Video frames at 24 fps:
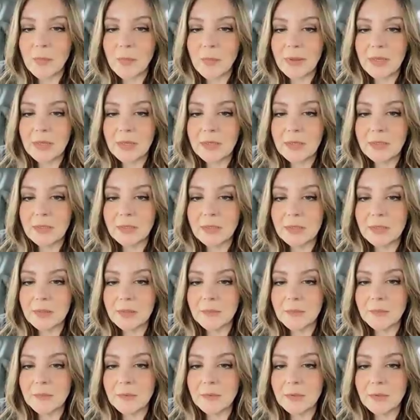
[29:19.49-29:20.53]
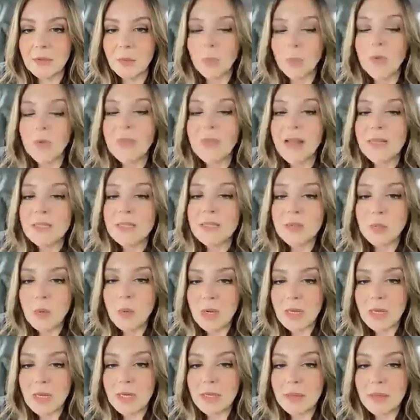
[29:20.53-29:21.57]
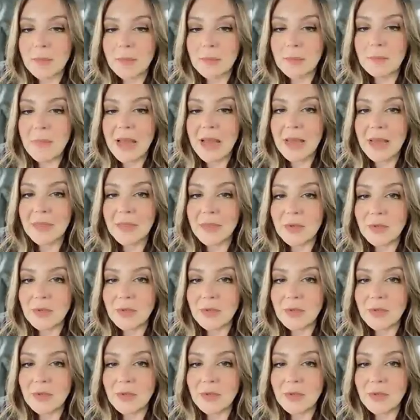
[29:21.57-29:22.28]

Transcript: Well, that's what Matthew's petition